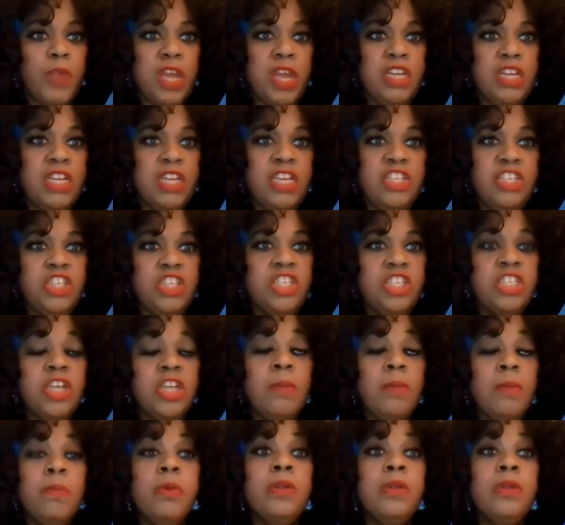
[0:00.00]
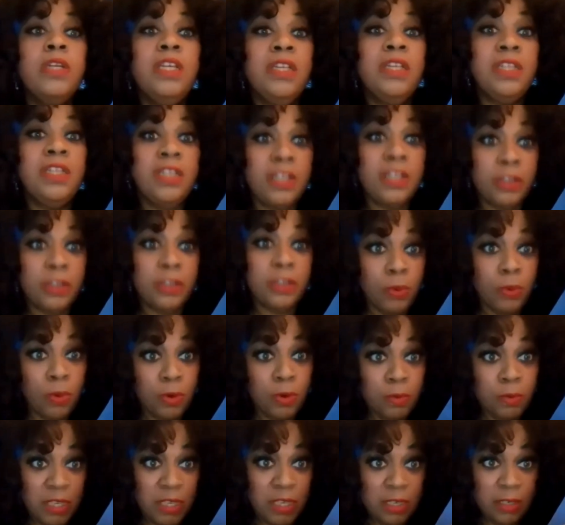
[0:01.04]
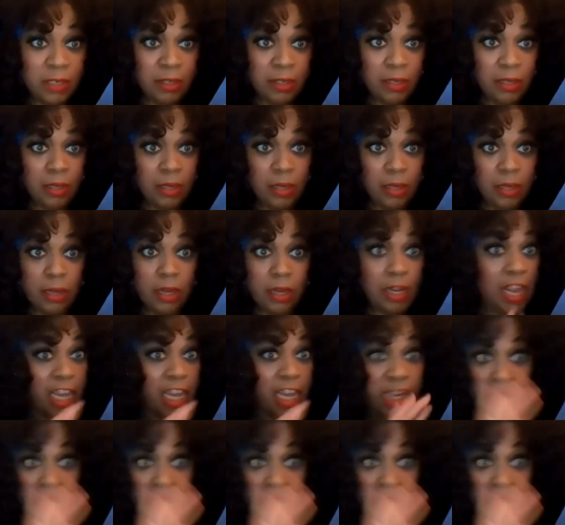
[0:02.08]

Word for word: and he just completely ignored me, like